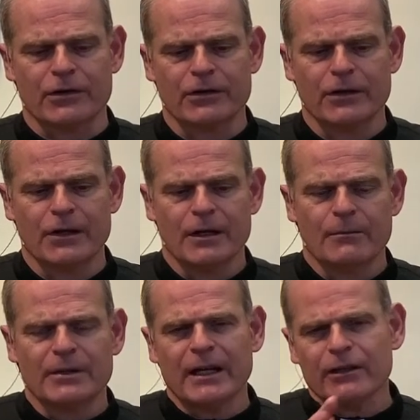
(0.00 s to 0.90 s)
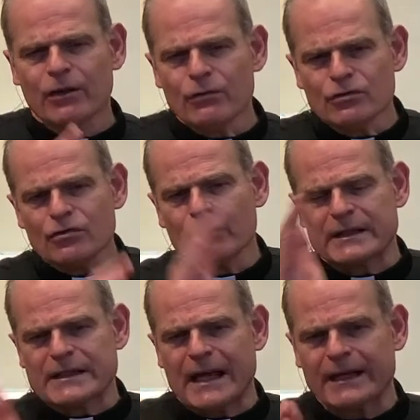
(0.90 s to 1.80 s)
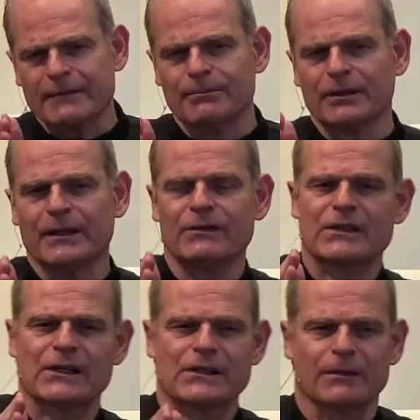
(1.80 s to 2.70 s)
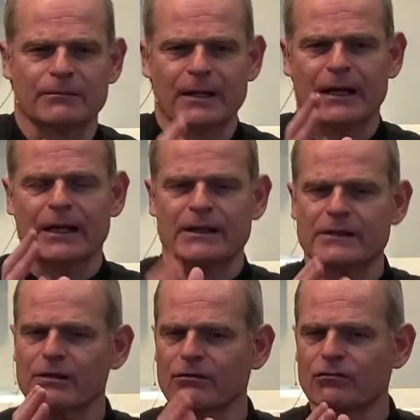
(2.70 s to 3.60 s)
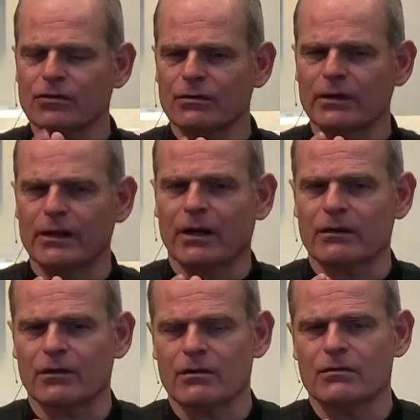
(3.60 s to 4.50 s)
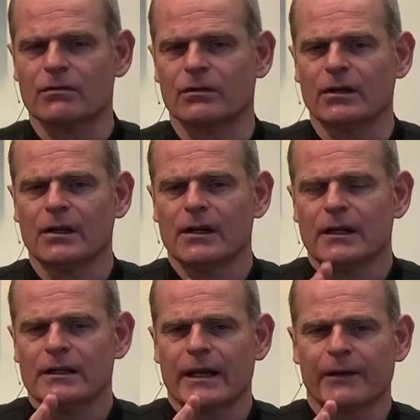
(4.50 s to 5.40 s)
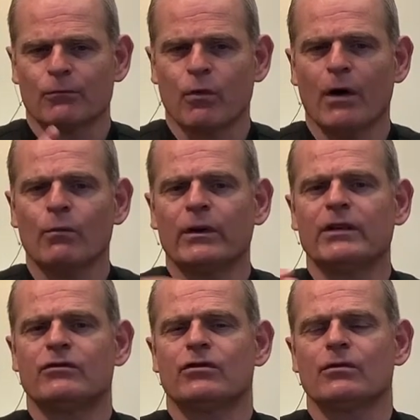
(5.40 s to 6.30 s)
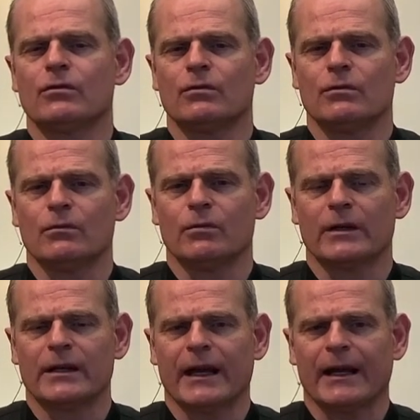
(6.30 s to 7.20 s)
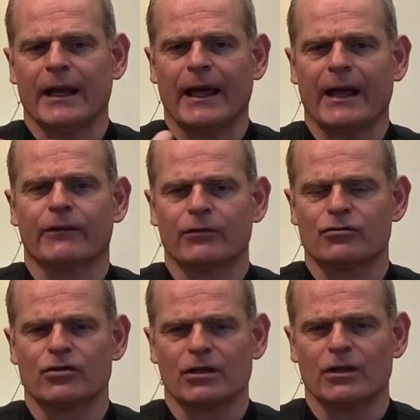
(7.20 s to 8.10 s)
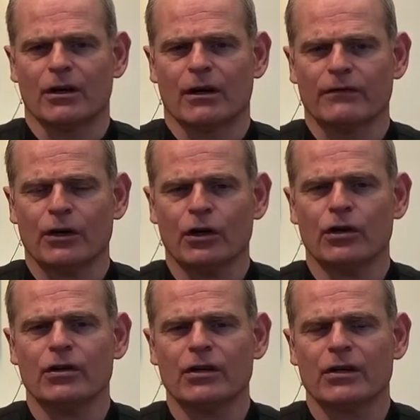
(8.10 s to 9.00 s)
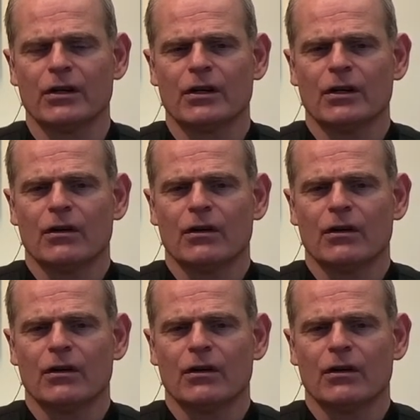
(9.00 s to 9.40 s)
hurt. But then it goes through a second belief system that is truly our own, that what we do with that energy of hurt